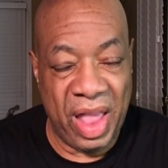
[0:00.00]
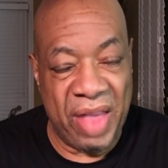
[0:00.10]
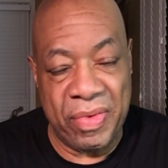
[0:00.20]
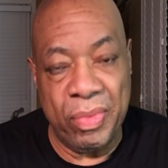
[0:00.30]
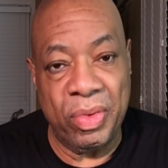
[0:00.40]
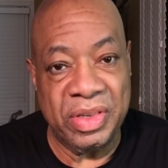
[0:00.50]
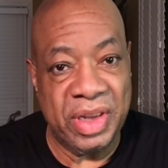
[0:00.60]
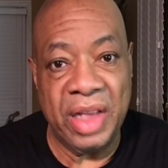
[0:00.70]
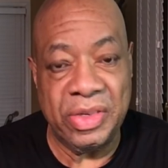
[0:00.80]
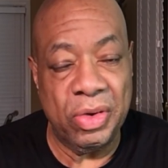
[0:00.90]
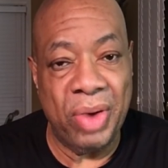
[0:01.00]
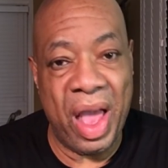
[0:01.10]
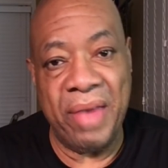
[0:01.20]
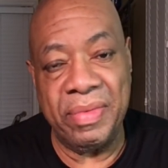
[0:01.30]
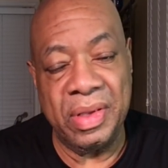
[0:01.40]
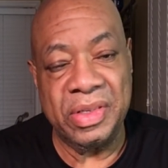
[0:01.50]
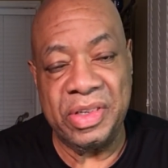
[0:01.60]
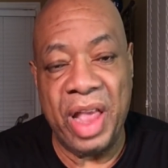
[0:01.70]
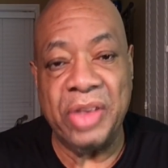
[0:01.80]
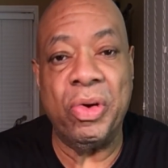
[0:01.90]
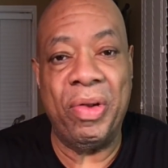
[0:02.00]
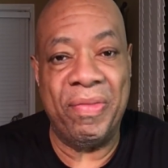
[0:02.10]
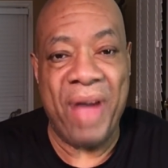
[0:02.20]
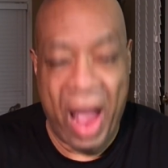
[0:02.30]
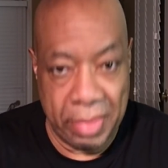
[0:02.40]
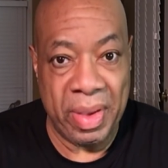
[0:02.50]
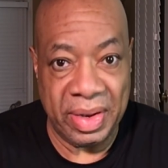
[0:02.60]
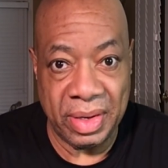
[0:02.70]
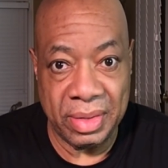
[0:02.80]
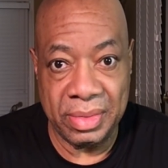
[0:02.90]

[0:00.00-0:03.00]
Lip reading: If you want to change your life, change your environment.